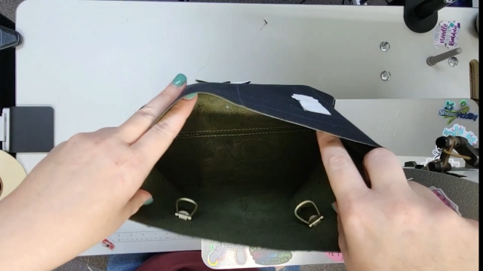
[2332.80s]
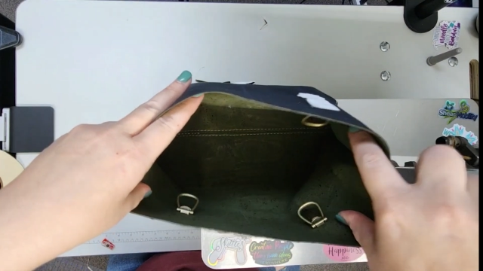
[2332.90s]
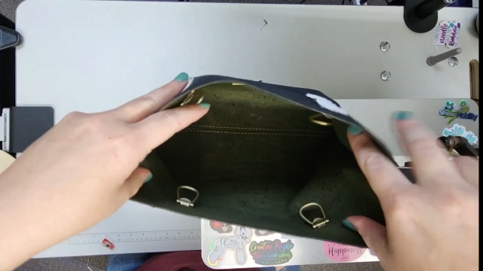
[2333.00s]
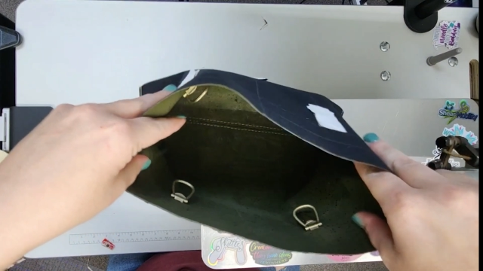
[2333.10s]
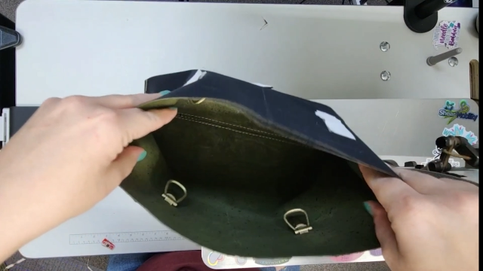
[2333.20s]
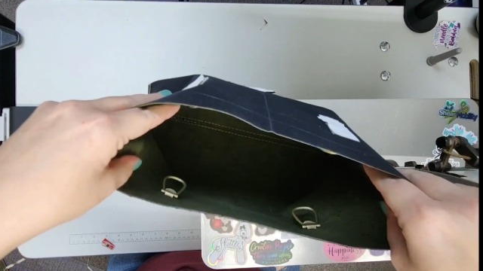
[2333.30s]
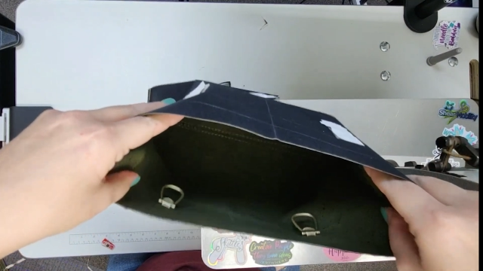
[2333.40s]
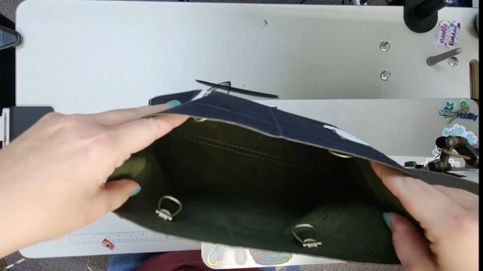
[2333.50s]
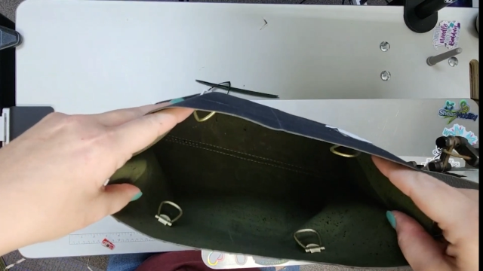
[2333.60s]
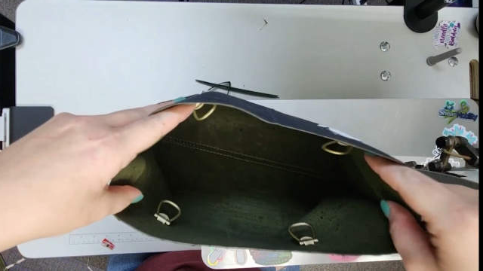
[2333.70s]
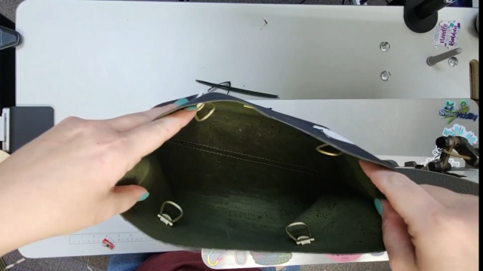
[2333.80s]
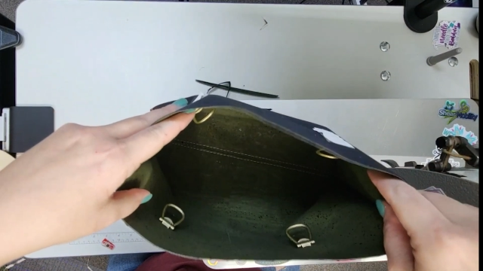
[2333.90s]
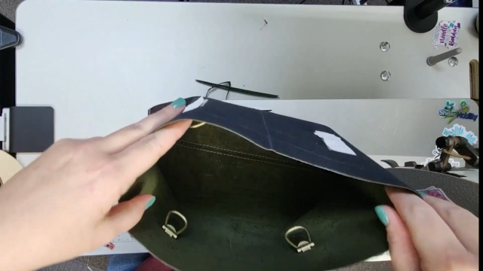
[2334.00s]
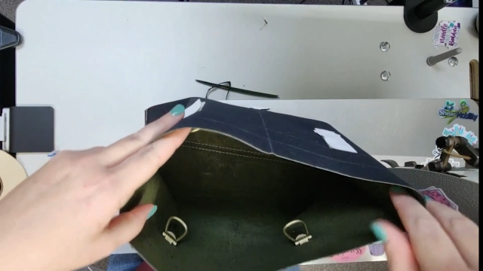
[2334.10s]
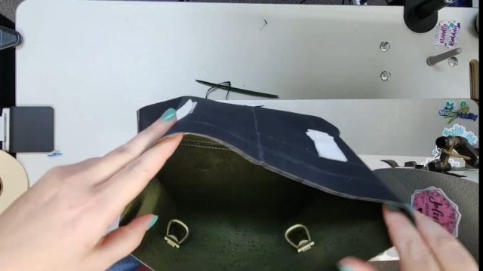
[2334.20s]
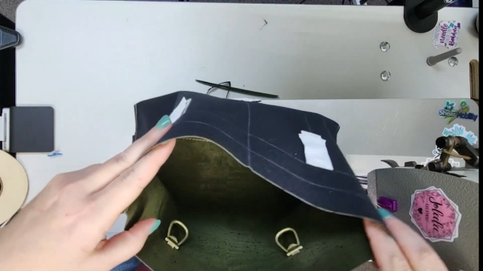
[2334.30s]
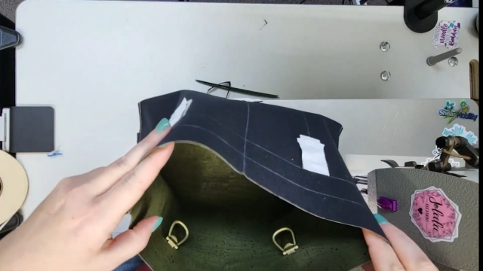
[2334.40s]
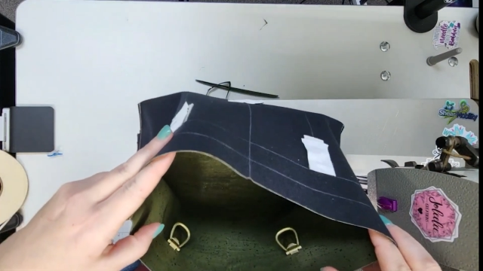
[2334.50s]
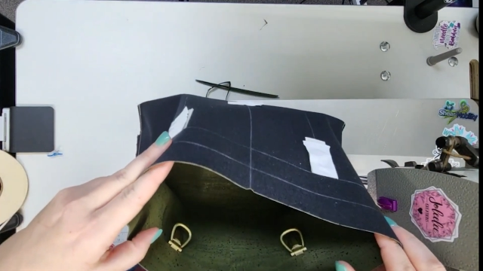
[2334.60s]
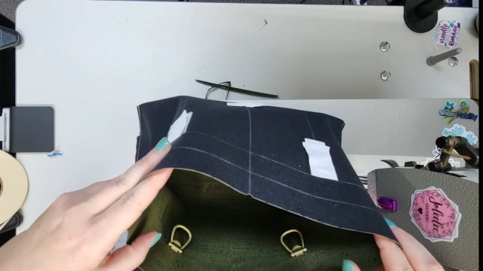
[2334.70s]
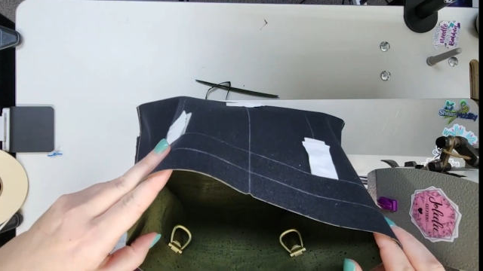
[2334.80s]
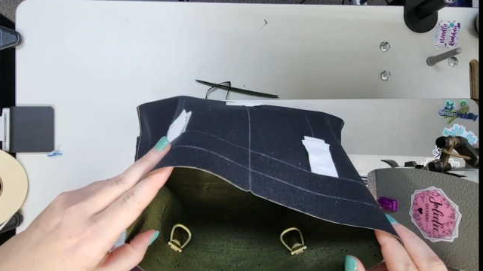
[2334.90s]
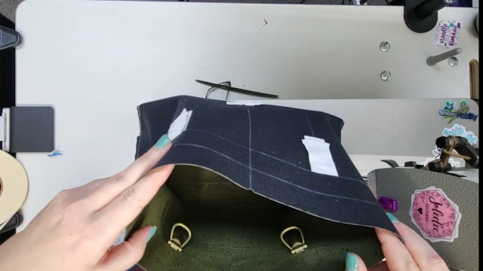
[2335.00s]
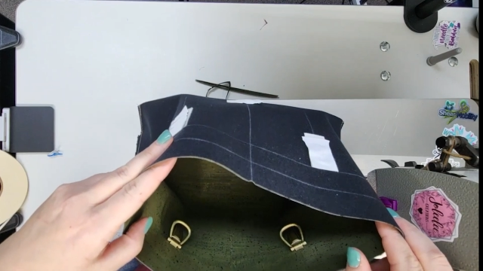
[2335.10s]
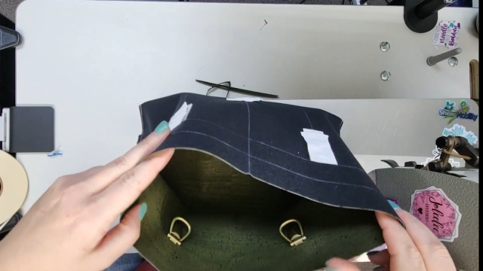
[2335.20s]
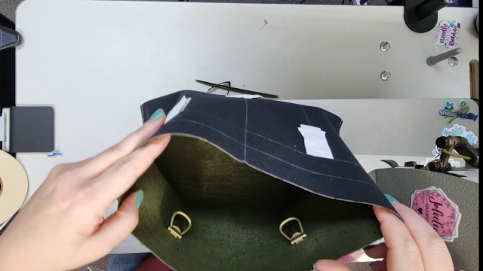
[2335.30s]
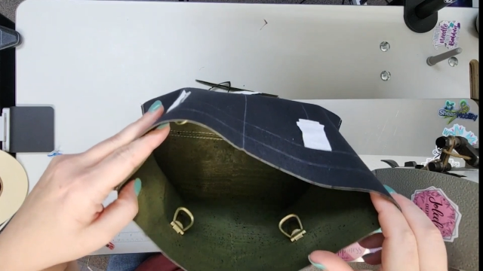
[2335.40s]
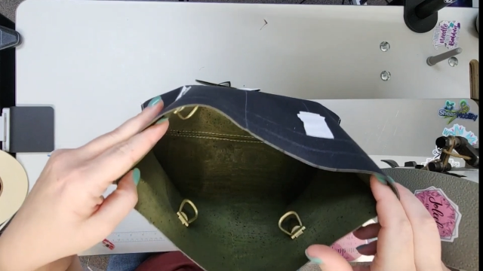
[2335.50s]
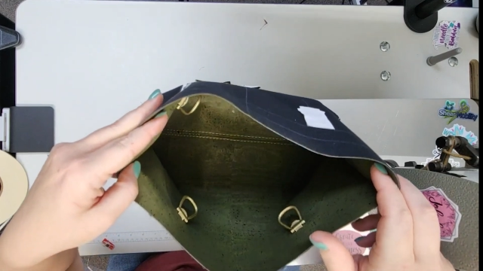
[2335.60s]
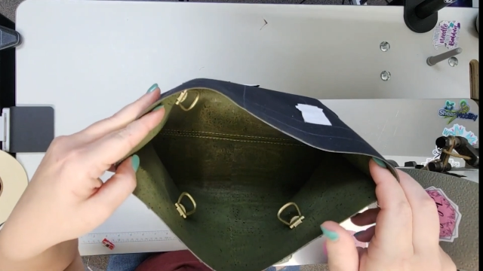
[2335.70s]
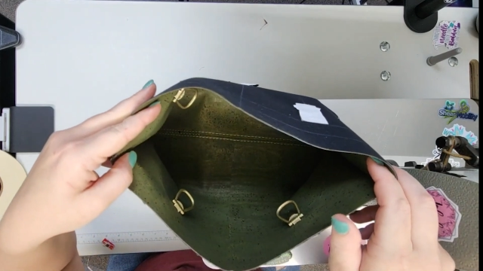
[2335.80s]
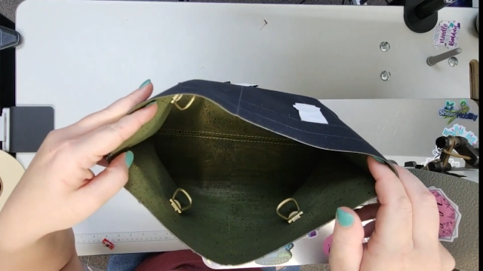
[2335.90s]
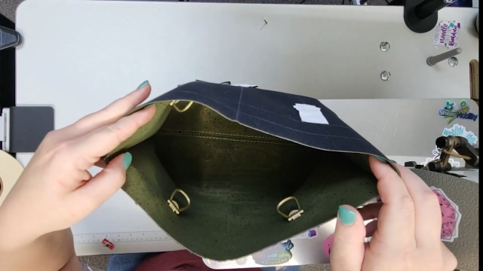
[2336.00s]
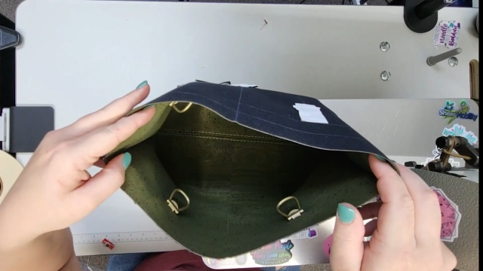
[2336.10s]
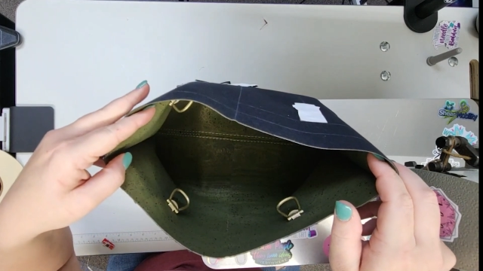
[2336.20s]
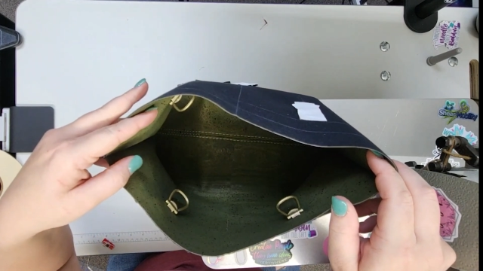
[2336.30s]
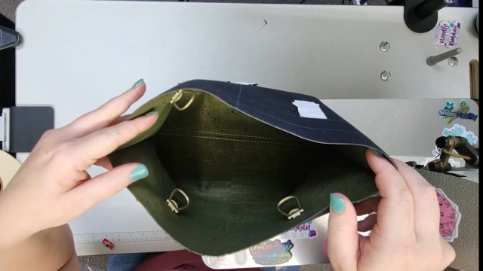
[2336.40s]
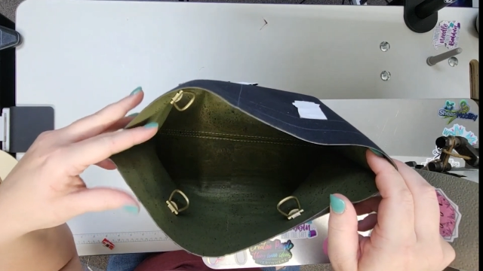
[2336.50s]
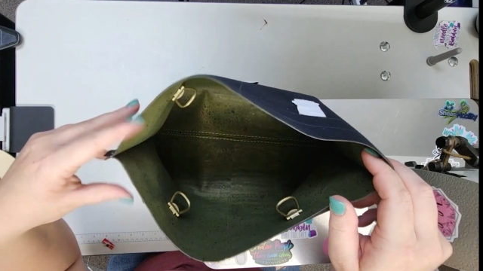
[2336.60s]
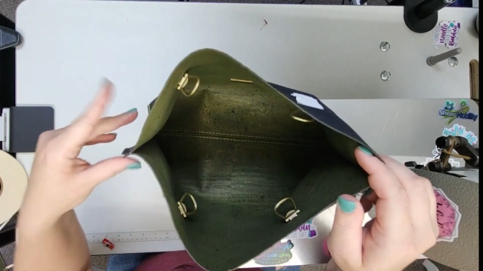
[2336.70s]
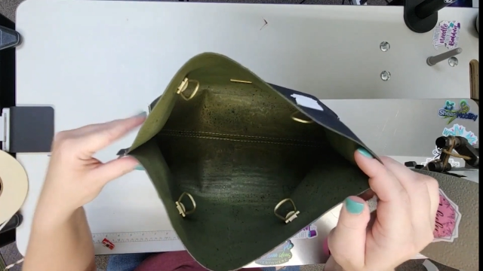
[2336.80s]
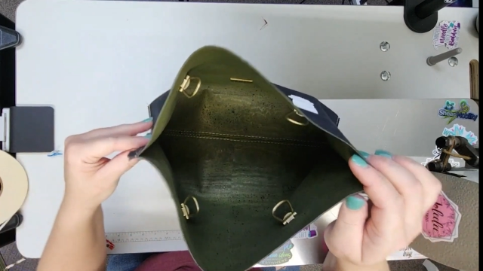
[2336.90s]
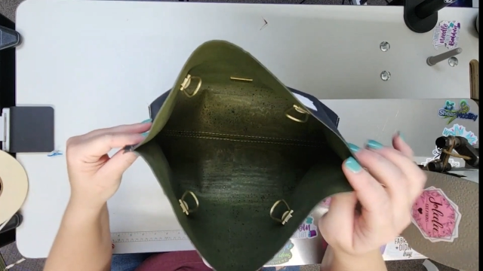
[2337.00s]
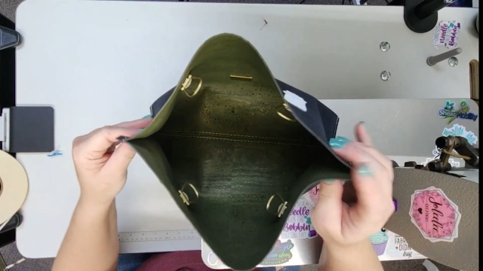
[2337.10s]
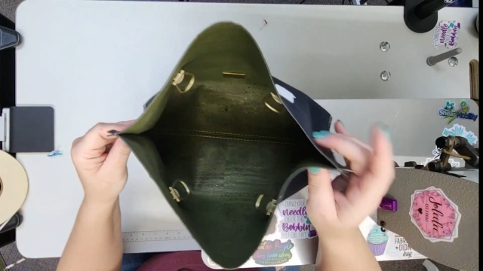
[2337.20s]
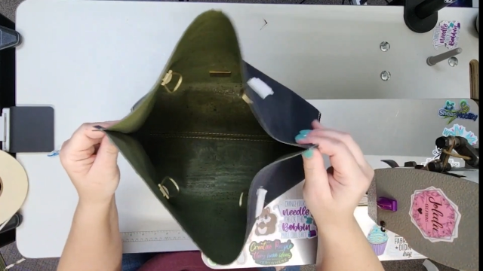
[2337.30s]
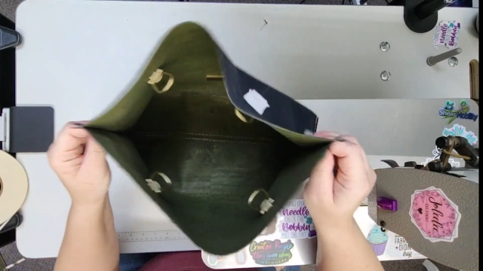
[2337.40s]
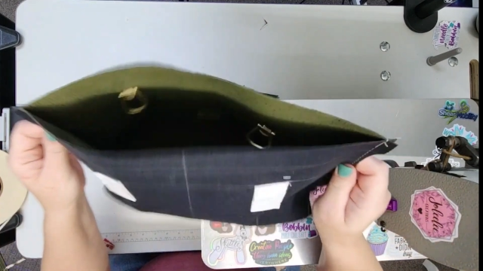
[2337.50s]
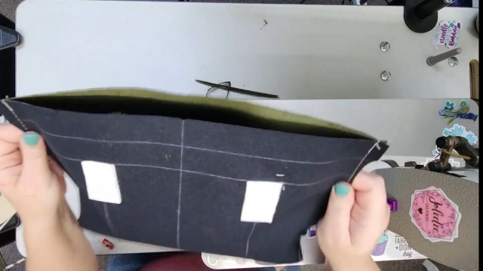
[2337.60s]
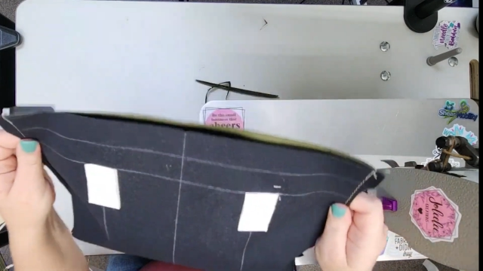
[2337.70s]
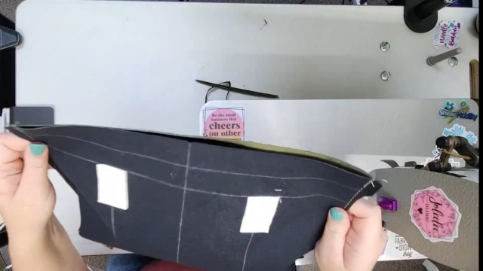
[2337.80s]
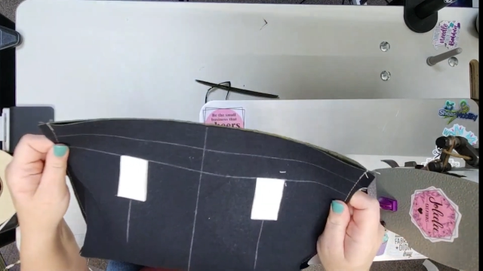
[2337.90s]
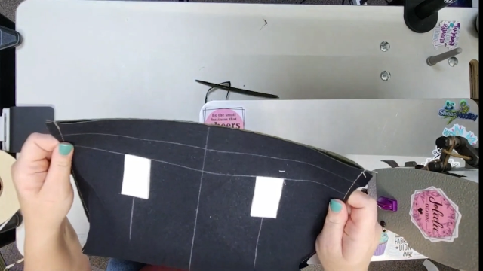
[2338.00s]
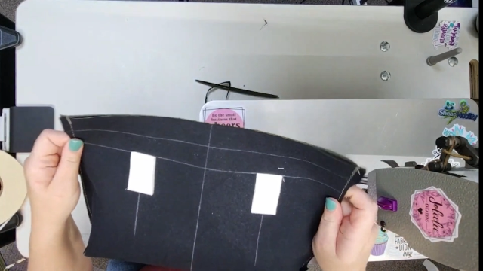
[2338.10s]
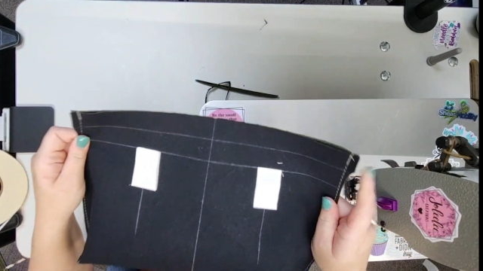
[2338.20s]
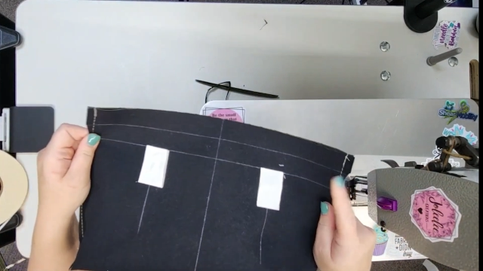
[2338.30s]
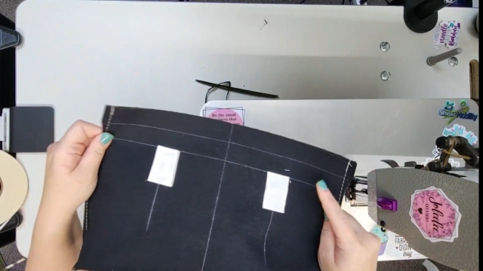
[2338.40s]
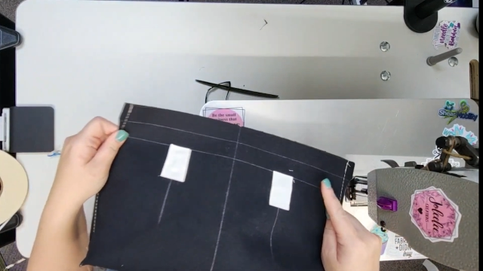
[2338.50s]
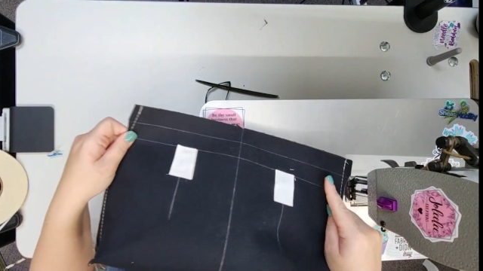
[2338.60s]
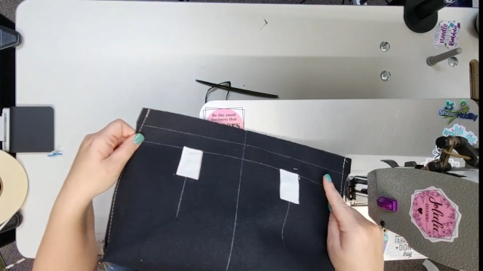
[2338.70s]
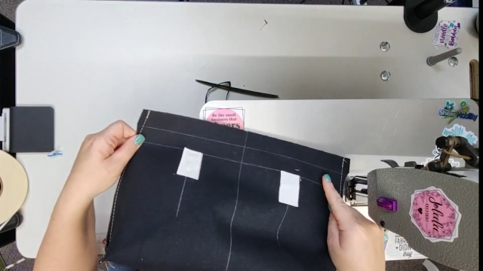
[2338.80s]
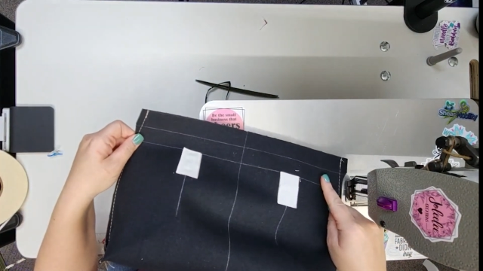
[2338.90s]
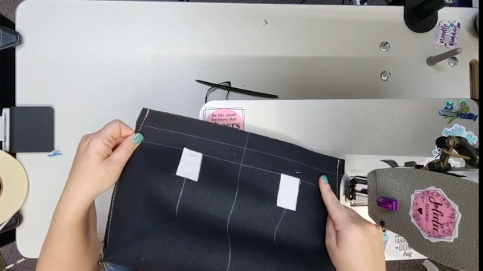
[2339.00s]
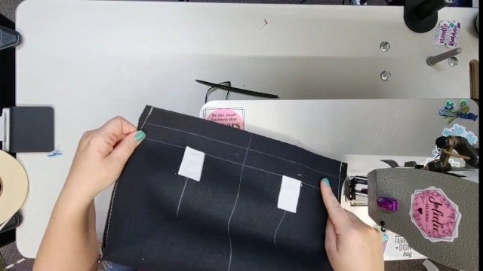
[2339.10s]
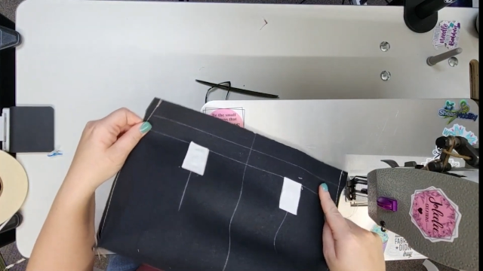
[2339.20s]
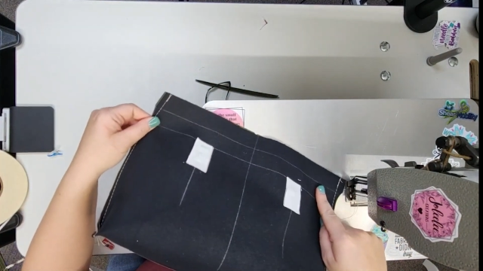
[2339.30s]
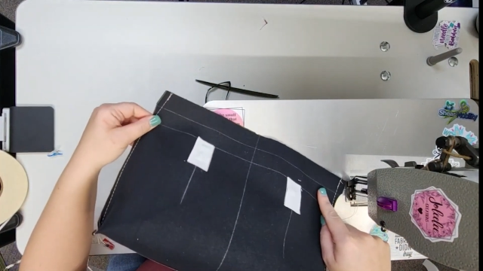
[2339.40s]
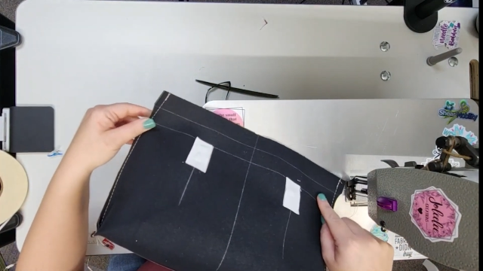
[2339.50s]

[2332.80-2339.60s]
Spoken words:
Nobody's mouth can be seen.